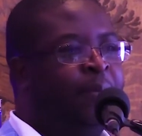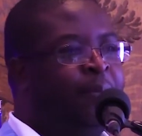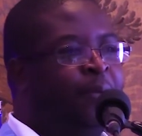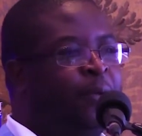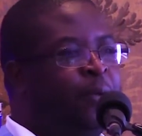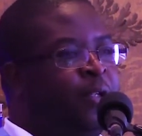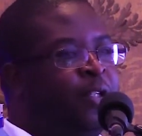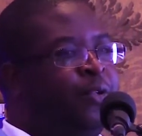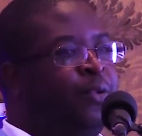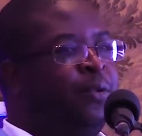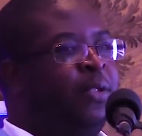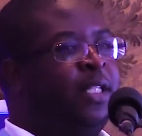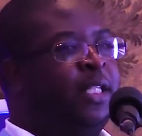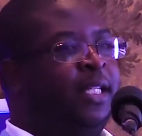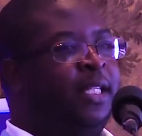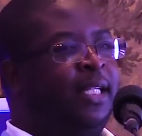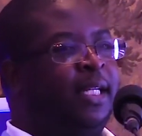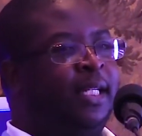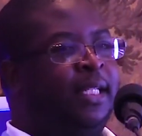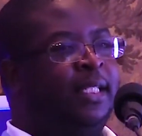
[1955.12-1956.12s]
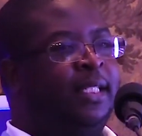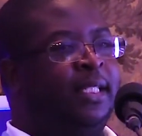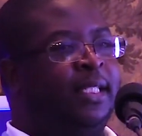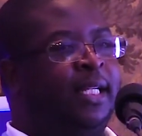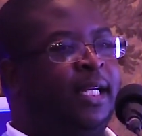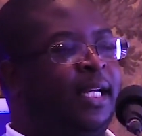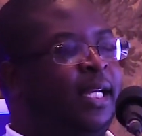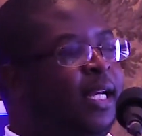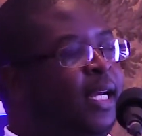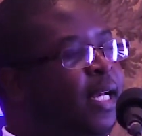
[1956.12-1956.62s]
Because you see that
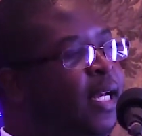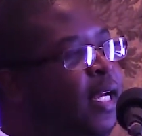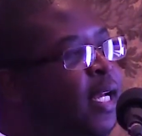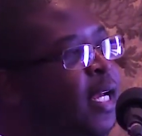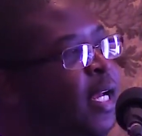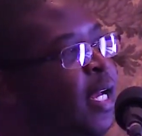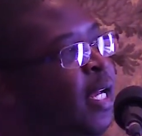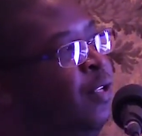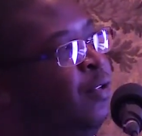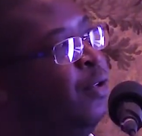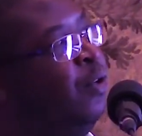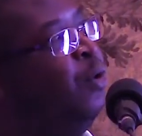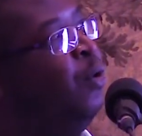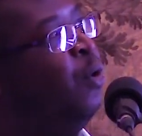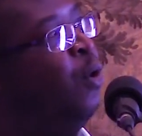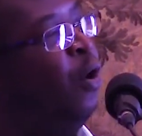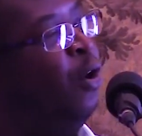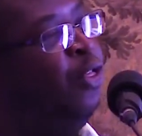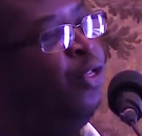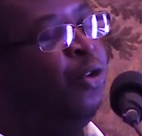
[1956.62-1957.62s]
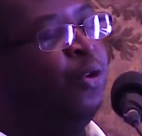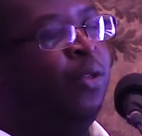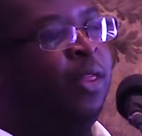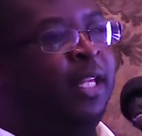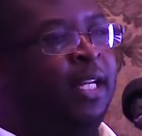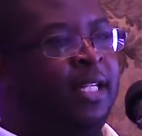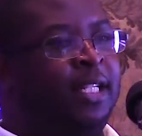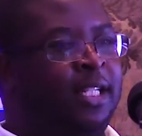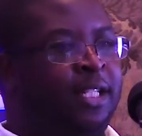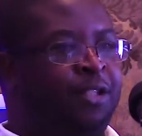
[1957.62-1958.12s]
as you go through
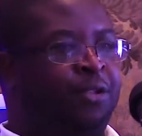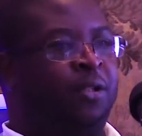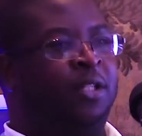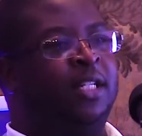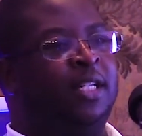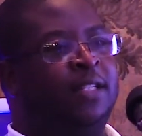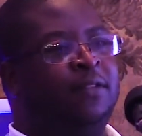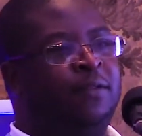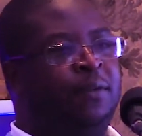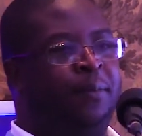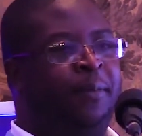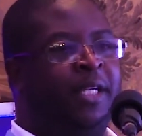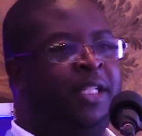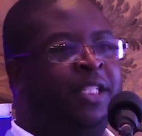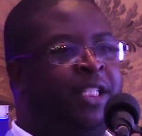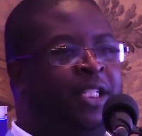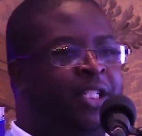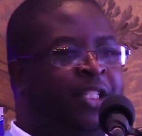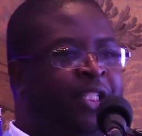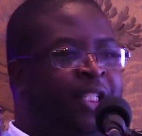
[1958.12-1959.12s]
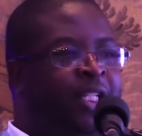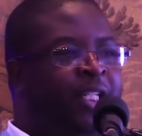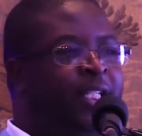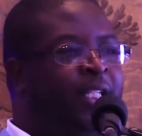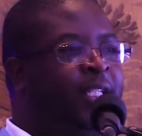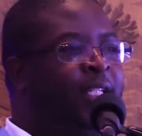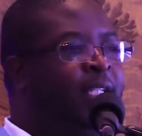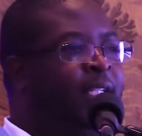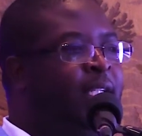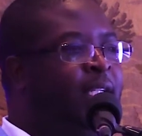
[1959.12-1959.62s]
the digital transformation
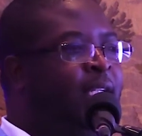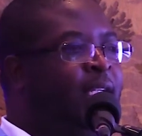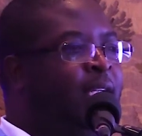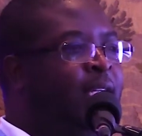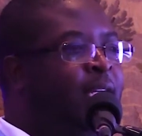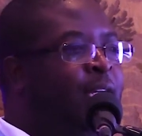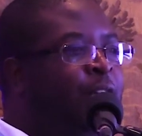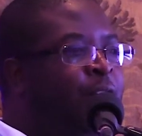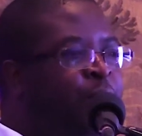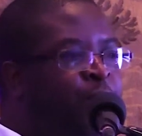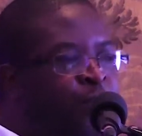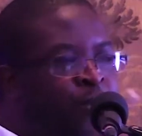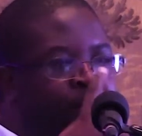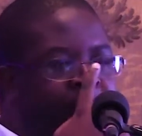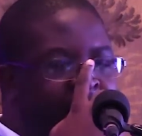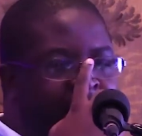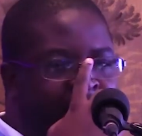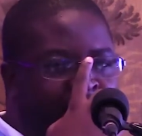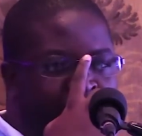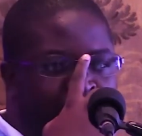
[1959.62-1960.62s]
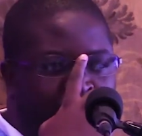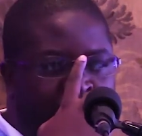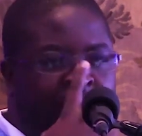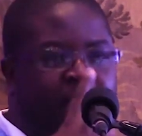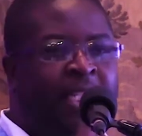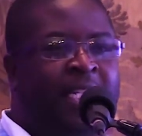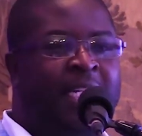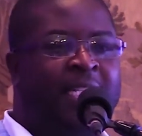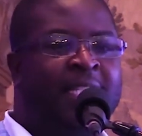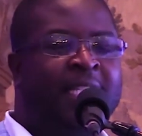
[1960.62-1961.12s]
journey, you might not
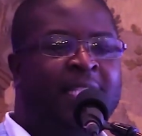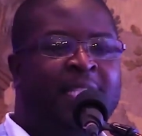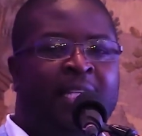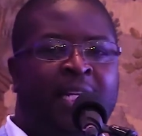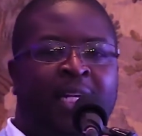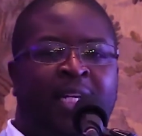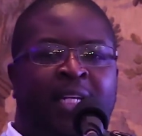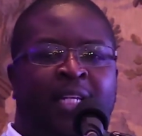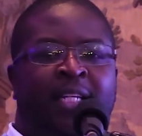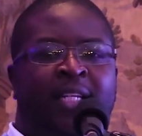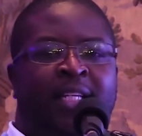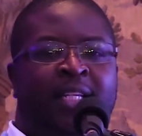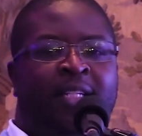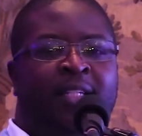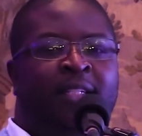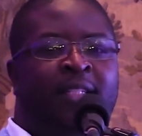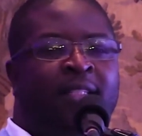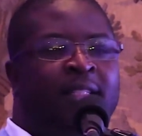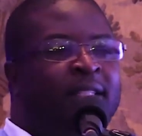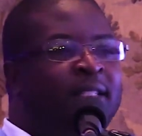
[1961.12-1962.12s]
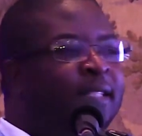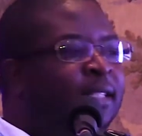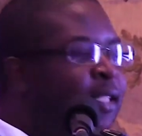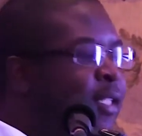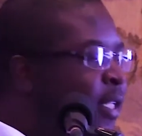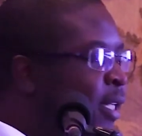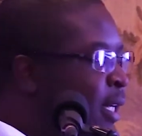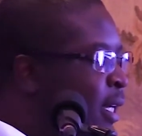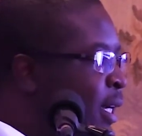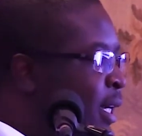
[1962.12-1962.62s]
necessarily need
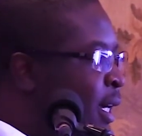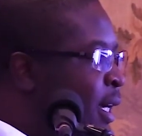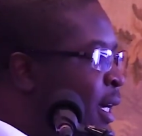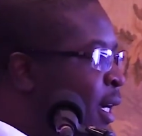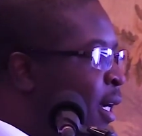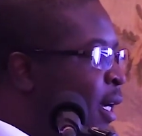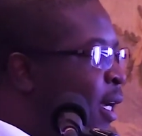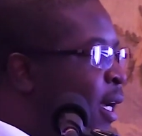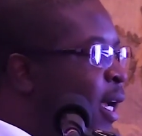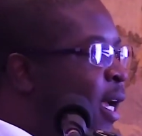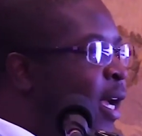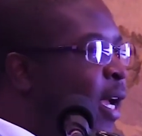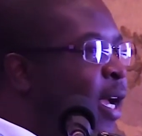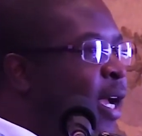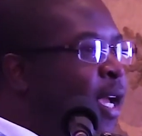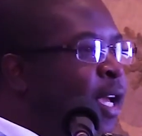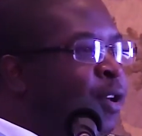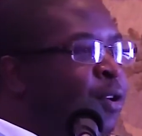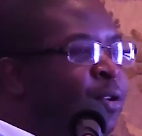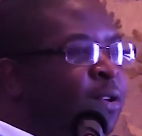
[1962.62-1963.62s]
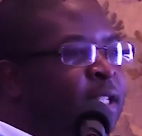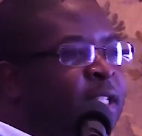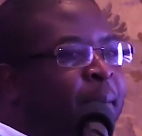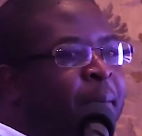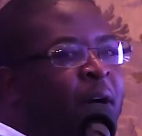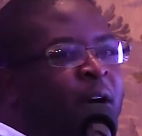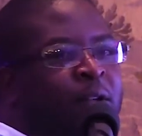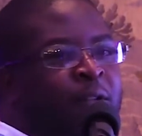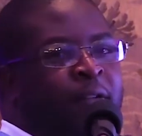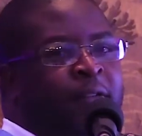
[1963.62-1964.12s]
a huge
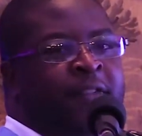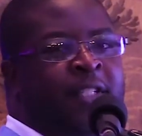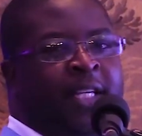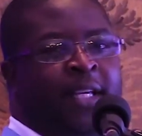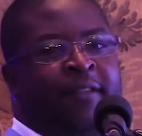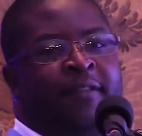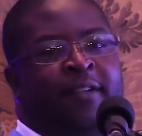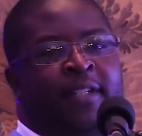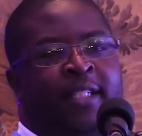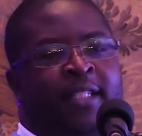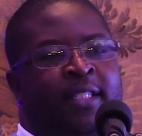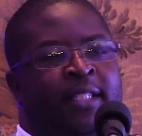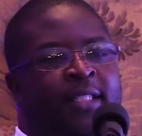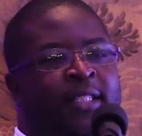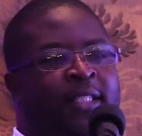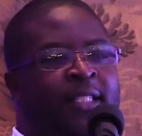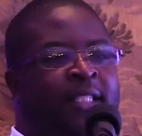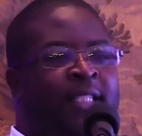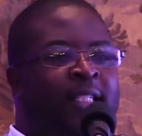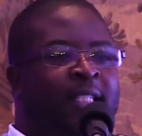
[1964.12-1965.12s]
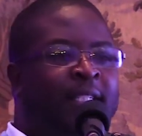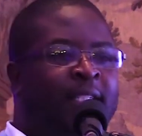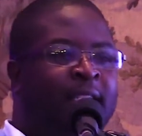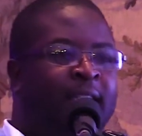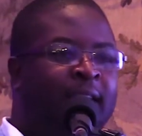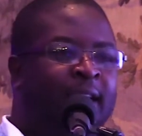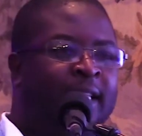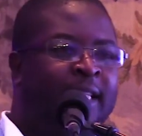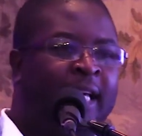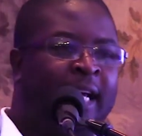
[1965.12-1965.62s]
amount of servers.
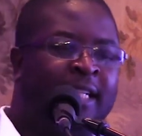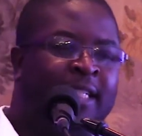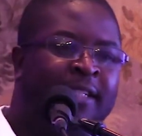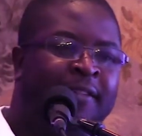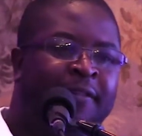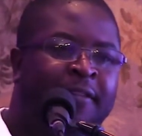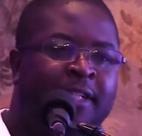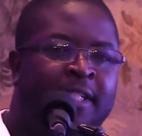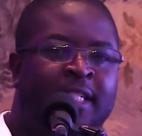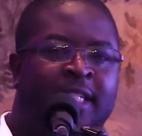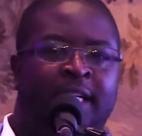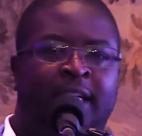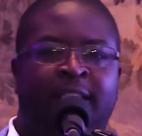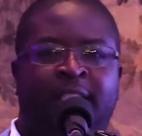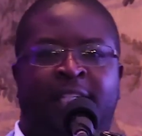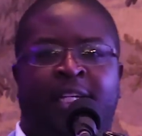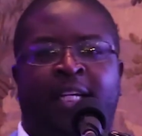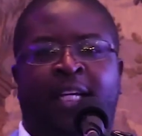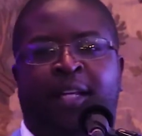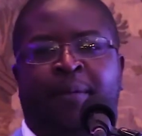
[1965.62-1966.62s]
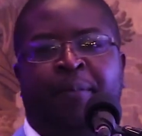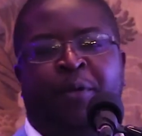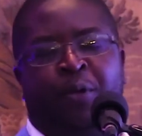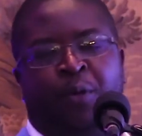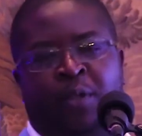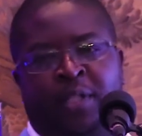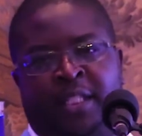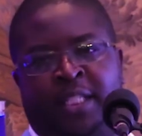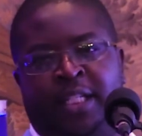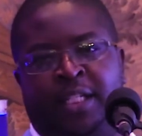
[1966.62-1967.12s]
That infrastructure can be
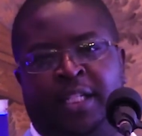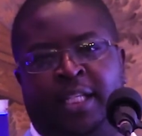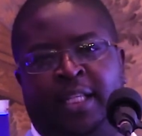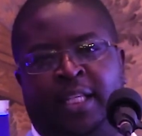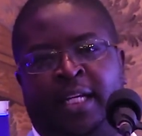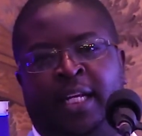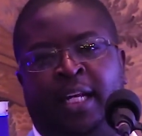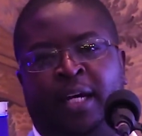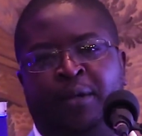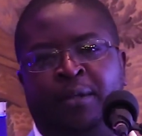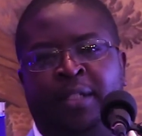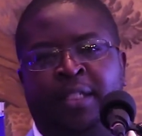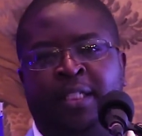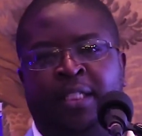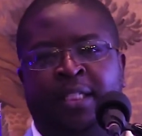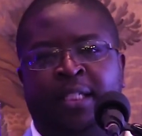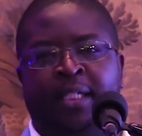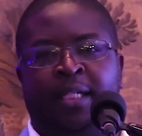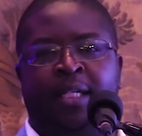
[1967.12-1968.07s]
hosted in the cloud,